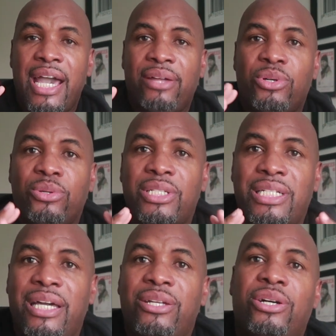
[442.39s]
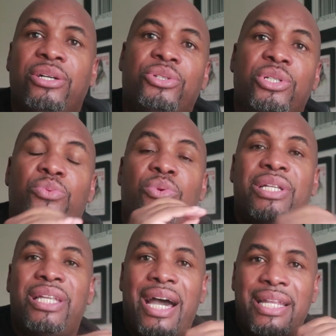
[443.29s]
And those 10 countries
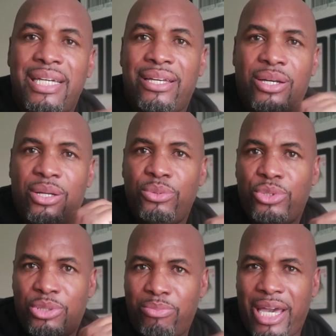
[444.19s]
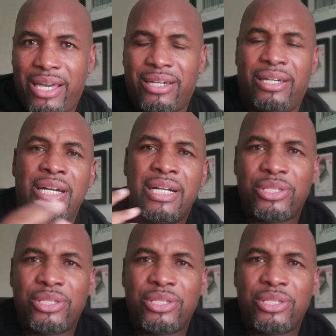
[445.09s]
would not include Jamaica.